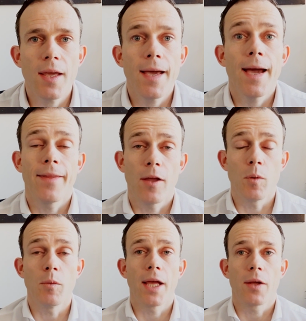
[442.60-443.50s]
And then
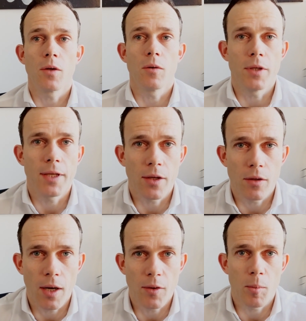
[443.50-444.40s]
we tell you we tell
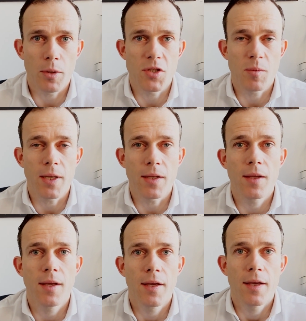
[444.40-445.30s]
you how to participate
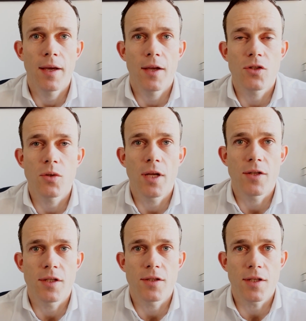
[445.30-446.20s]
uh, as soon
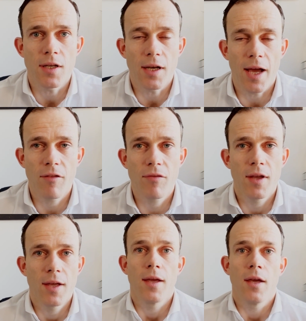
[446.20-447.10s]
as this uh, live.
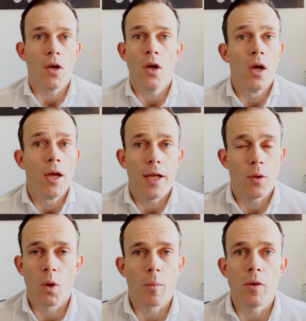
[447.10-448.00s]
It
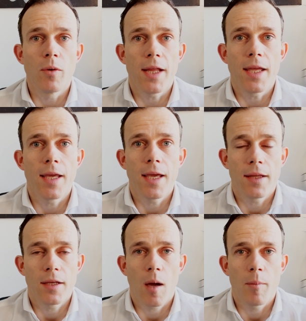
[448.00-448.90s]
will be ready in
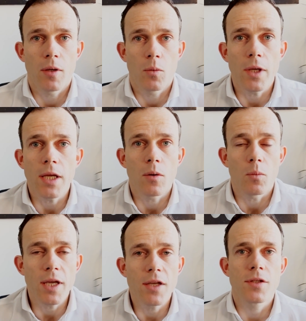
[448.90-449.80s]
the coming week
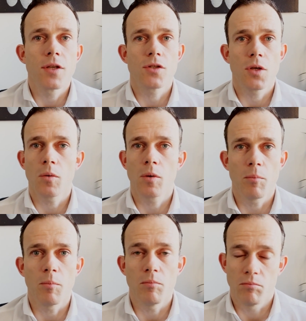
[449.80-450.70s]
weeks. So
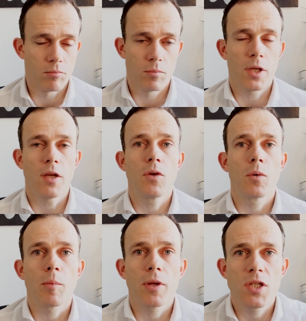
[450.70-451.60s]
if you
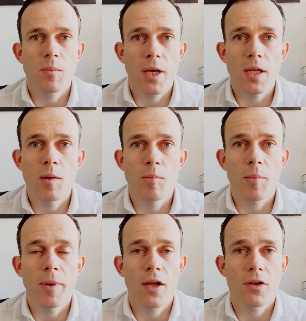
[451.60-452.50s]
want to participate,
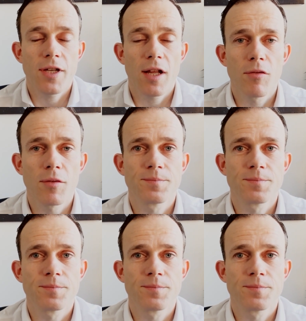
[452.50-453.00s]
prepare yourself.